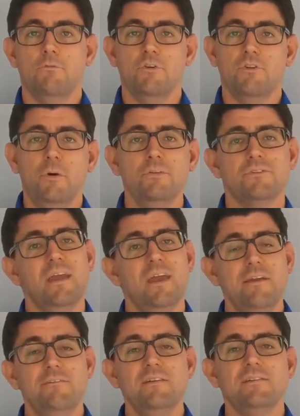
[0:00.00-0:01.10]
In response,
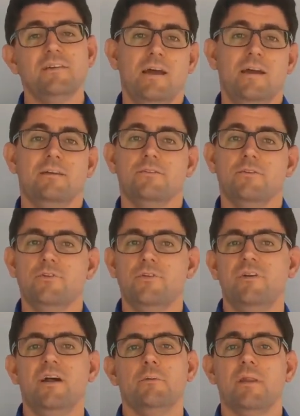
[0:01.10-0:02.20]
EVs Enhanced have
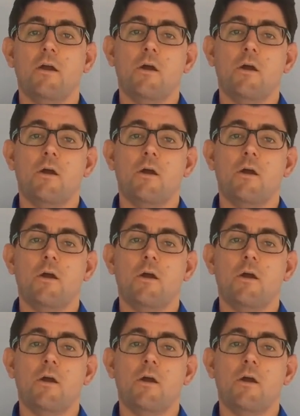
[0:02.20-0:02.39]
developed